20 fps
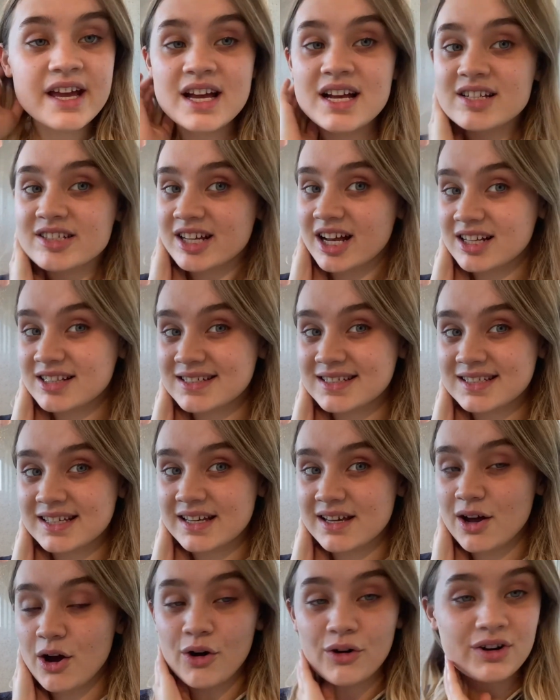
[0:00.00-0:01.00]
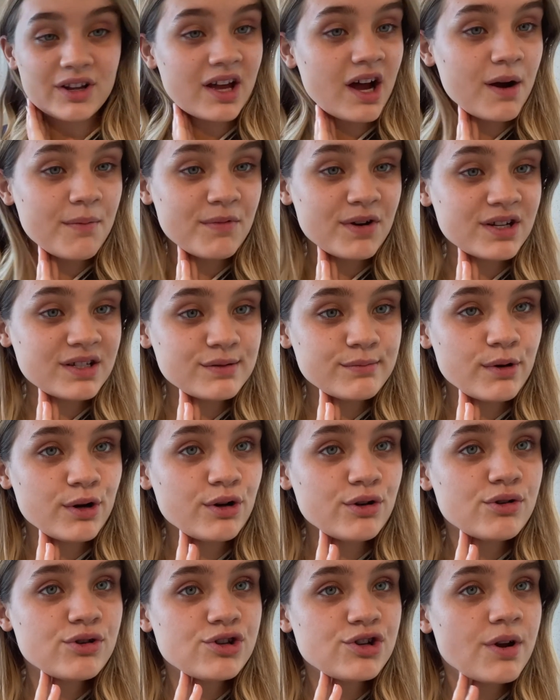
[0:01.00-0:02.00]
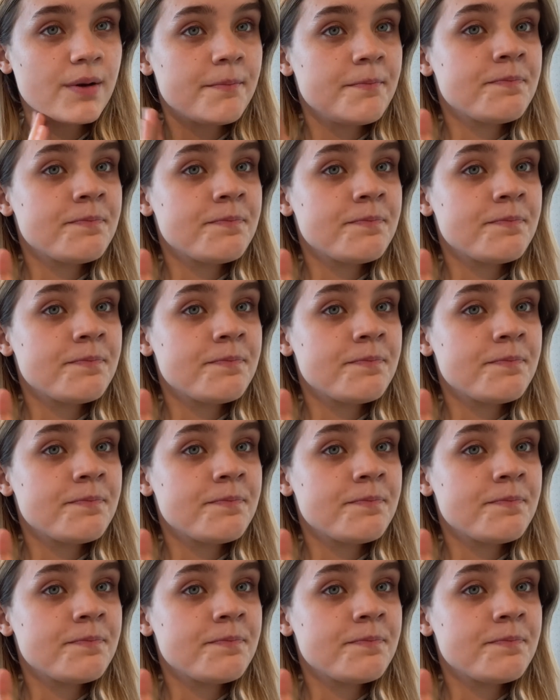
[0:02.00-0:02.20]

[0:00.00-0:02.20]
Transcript: It's hard to see on camera as much.